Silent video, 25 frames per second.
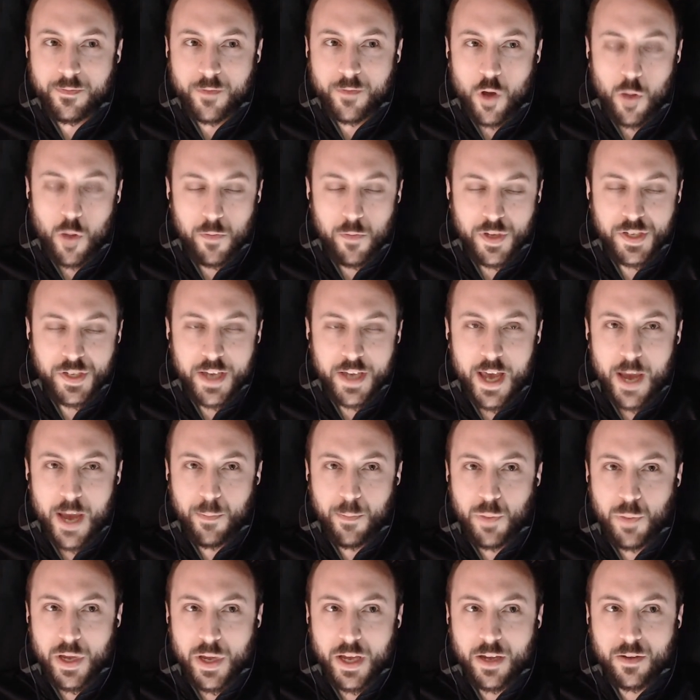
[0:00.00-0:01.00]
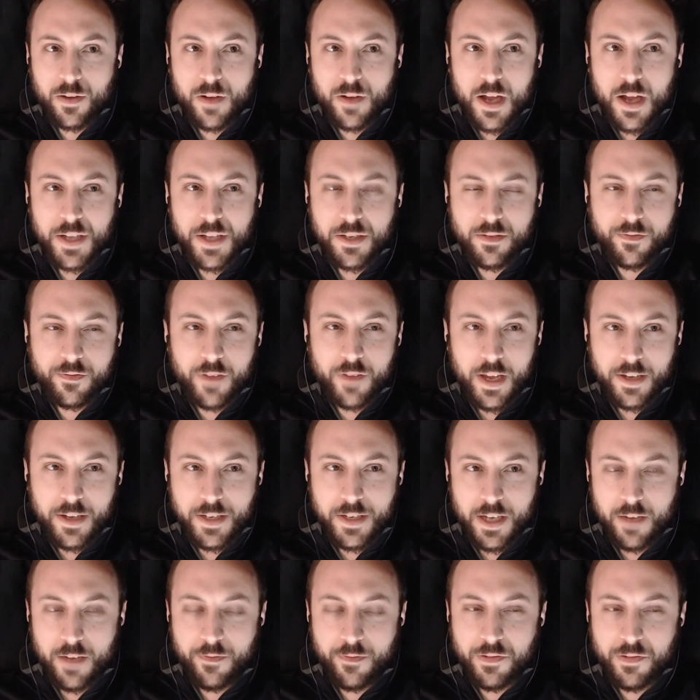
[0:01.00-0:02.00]
homeless camping, lots of
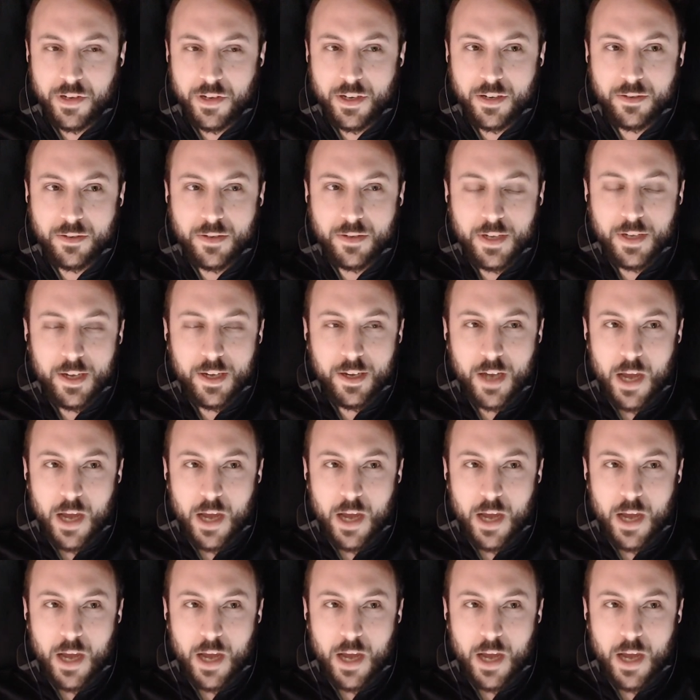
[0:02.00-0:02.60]
Antifa.